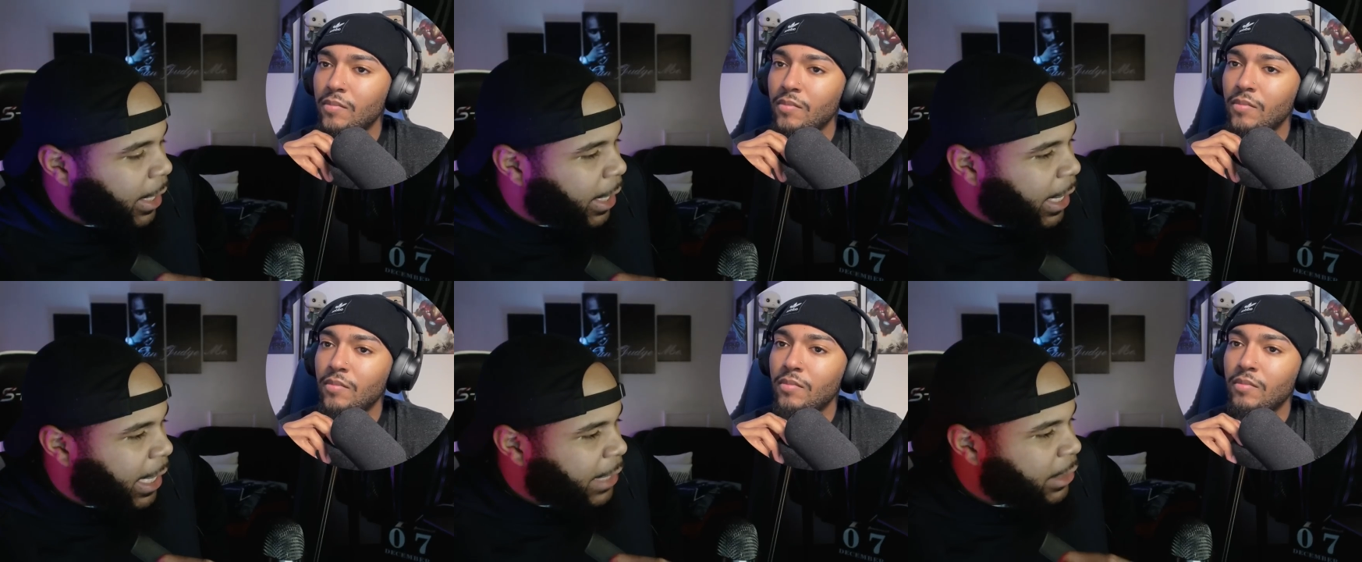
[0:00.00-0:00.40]

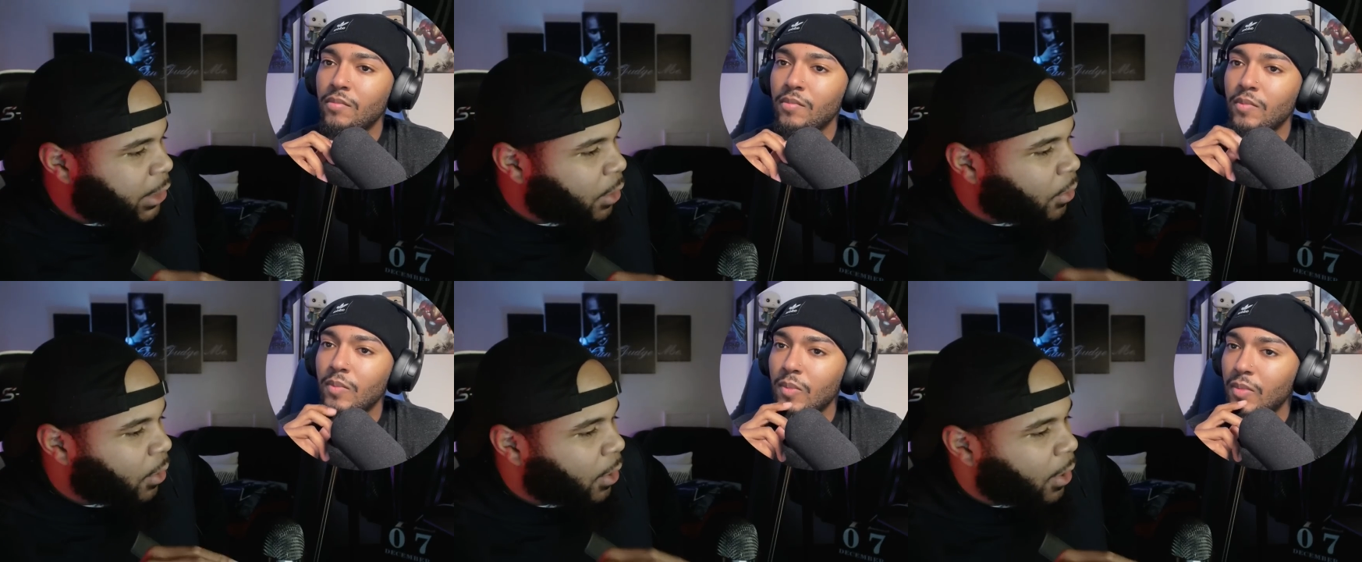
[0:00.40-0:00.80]
Speaker 1: it's
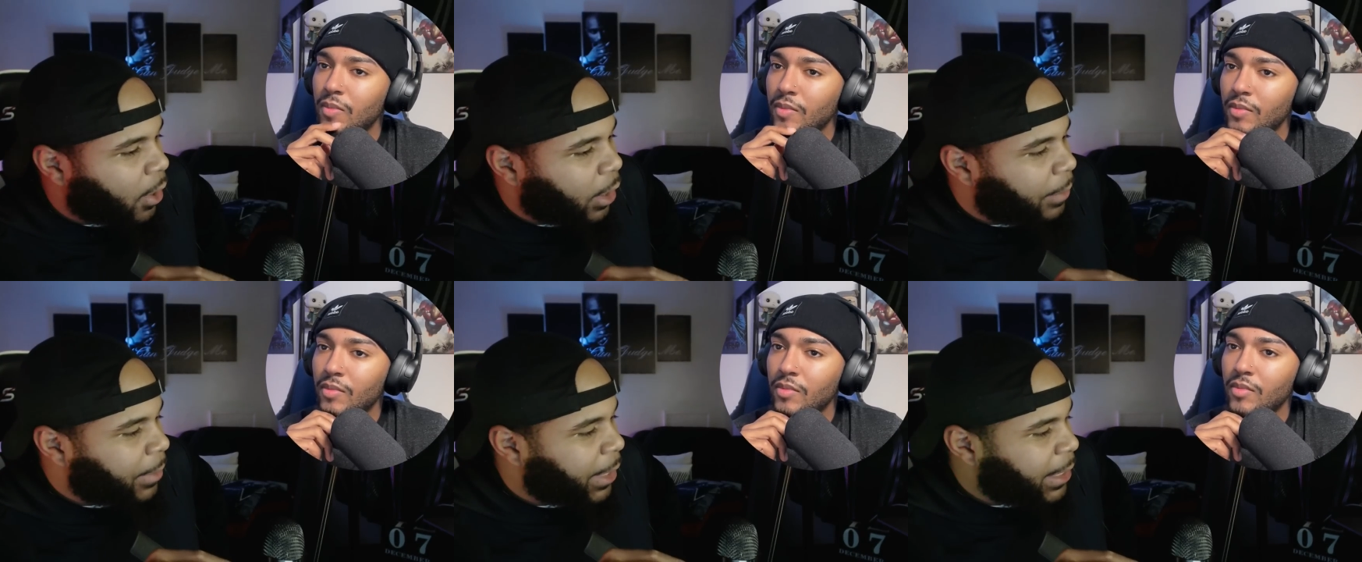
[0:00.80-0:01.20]
so
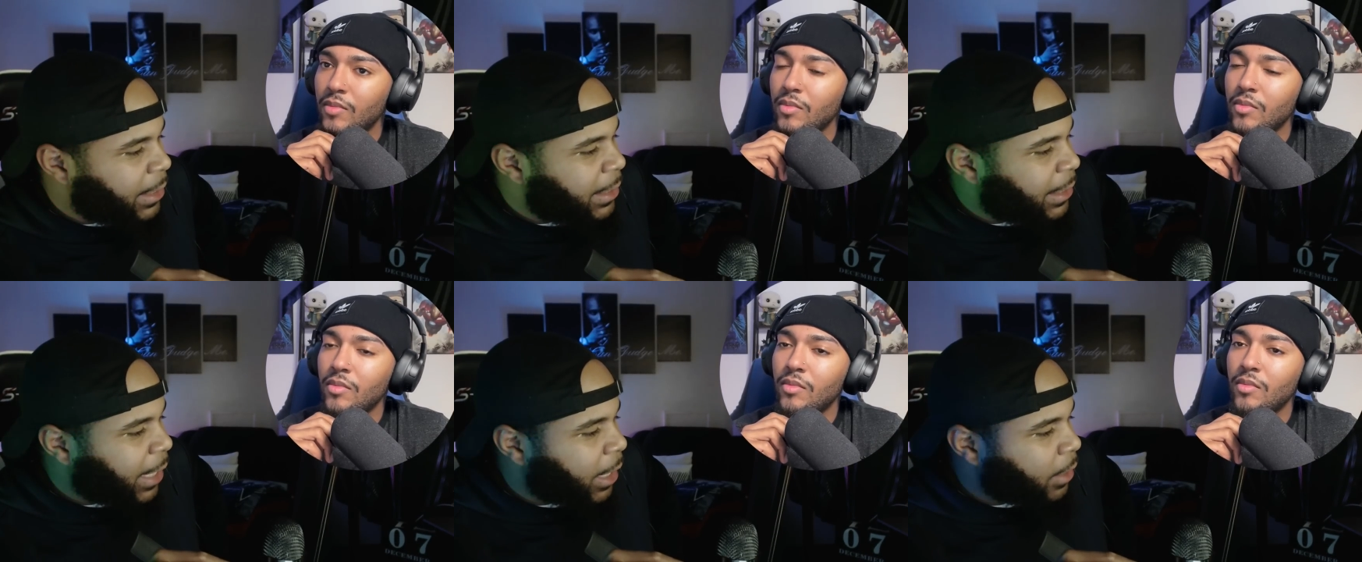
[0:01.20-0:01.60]
hard because
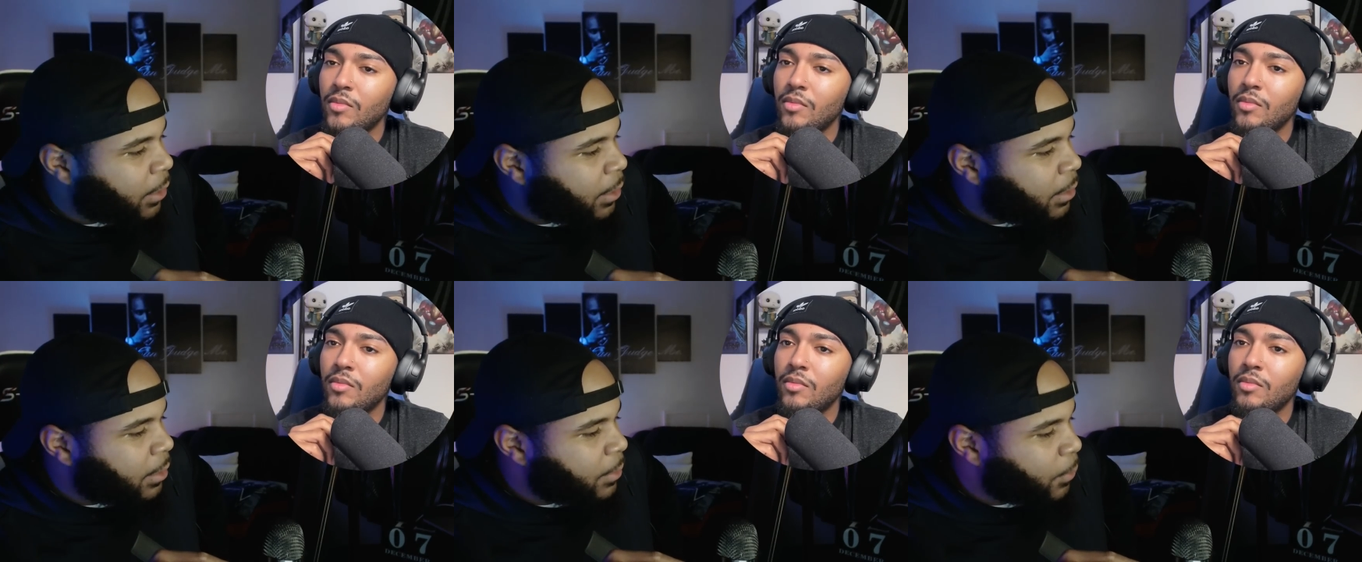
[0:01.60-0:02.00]
it's like
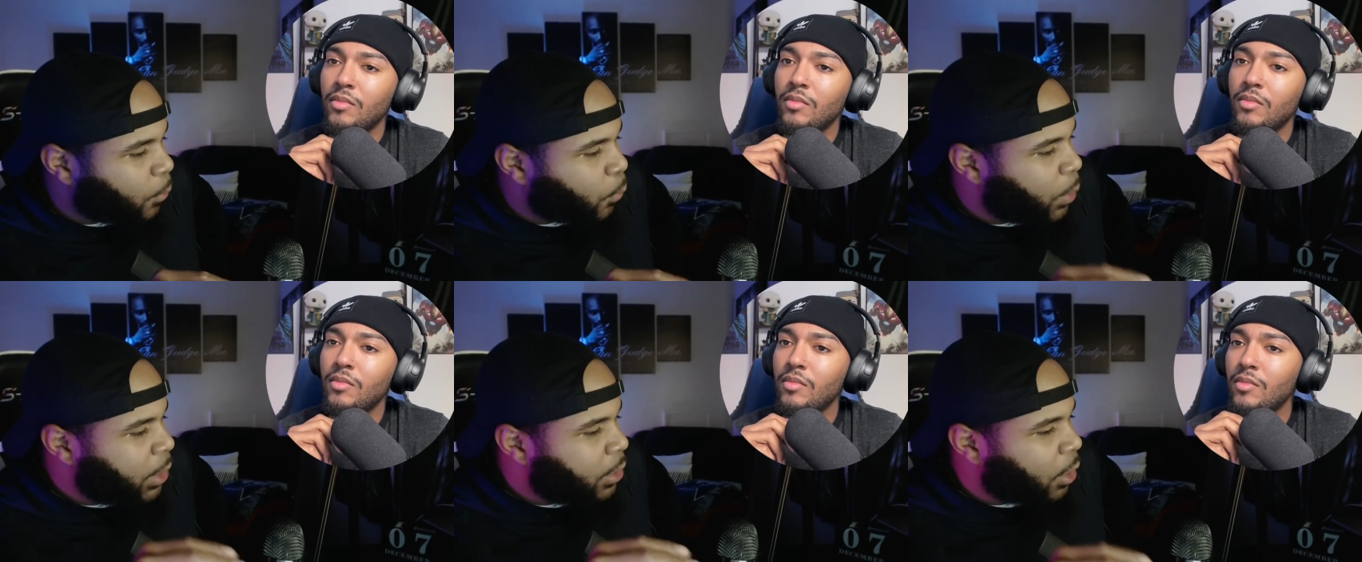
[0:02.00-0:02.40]

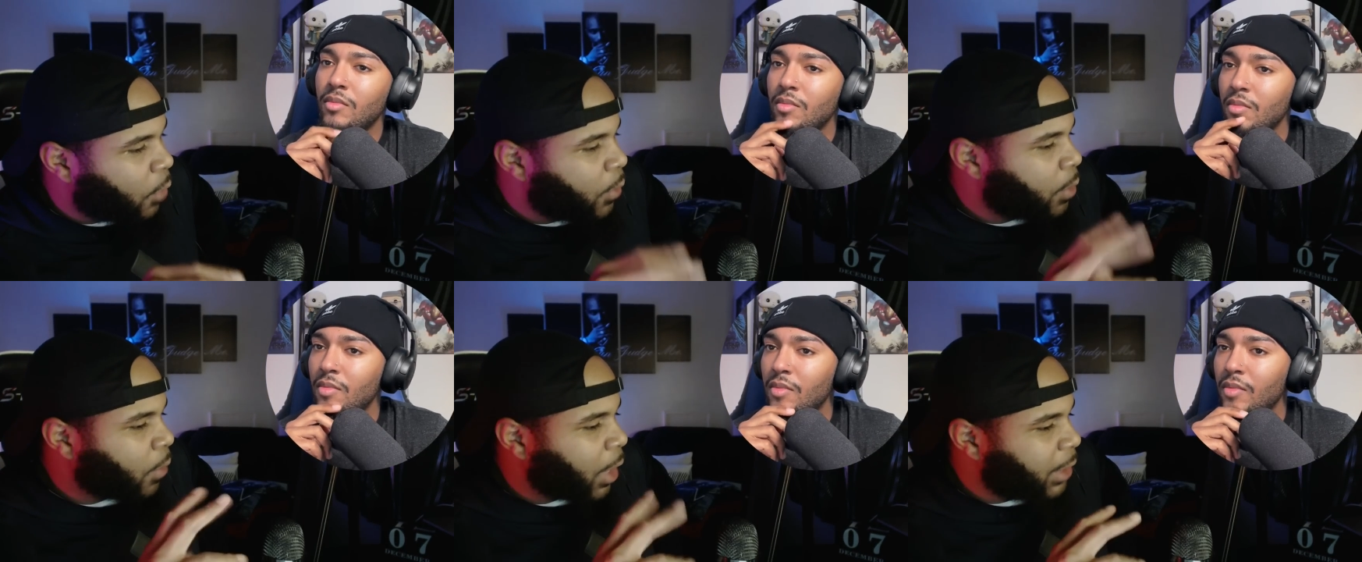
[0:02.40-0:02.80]
we know we
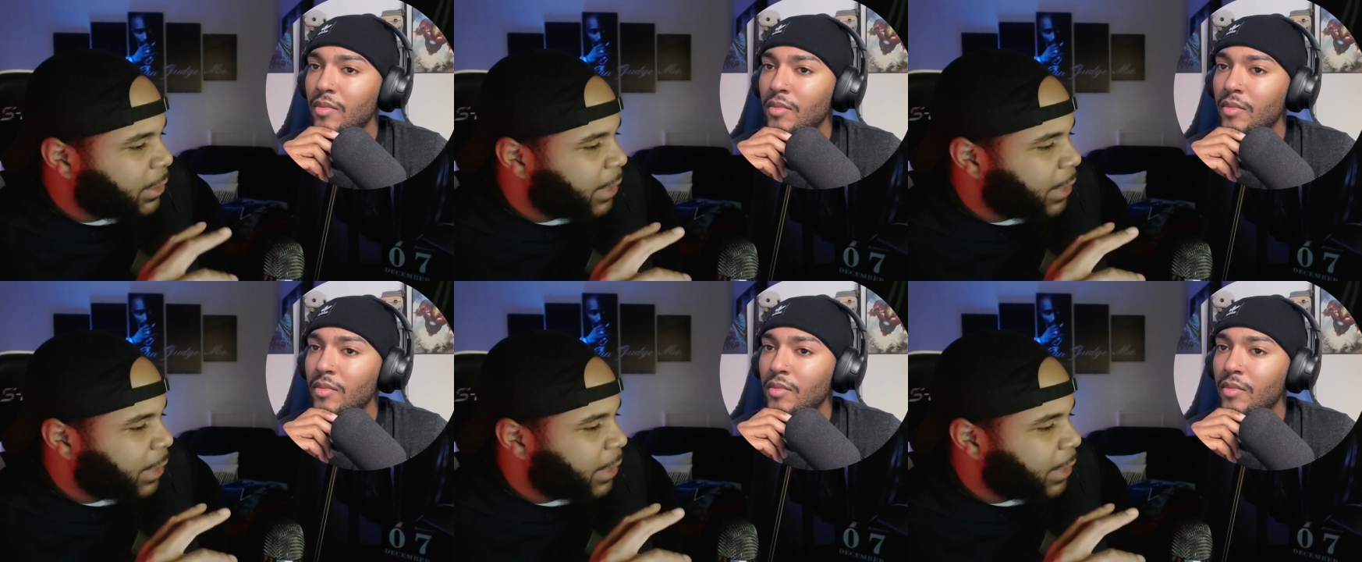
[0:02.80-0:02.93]
watched